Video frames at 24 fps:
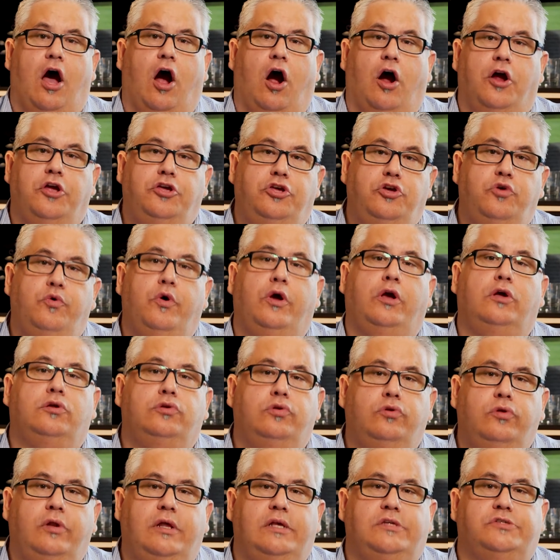Are you
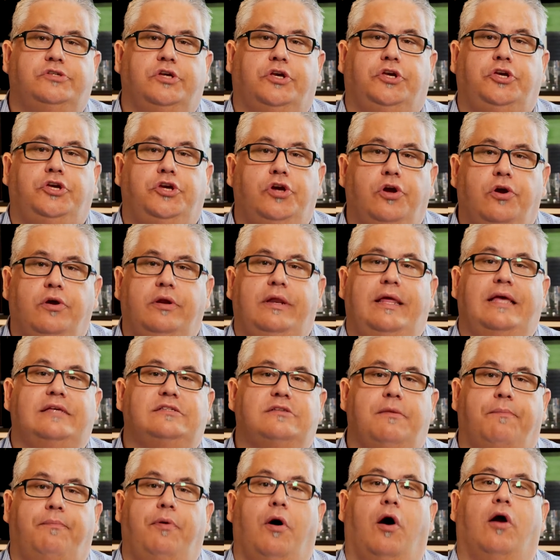including security as
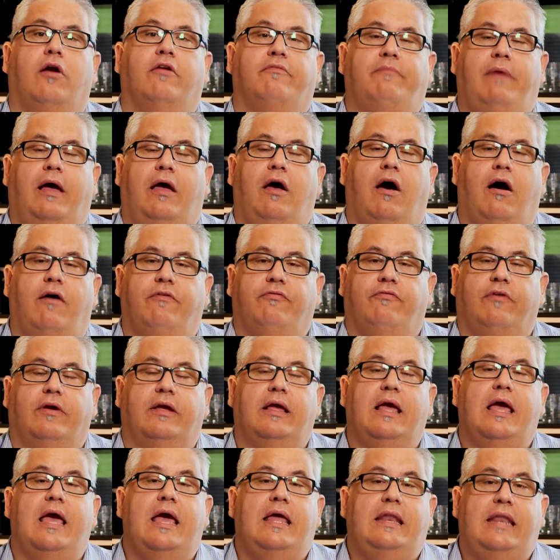a part of my offering?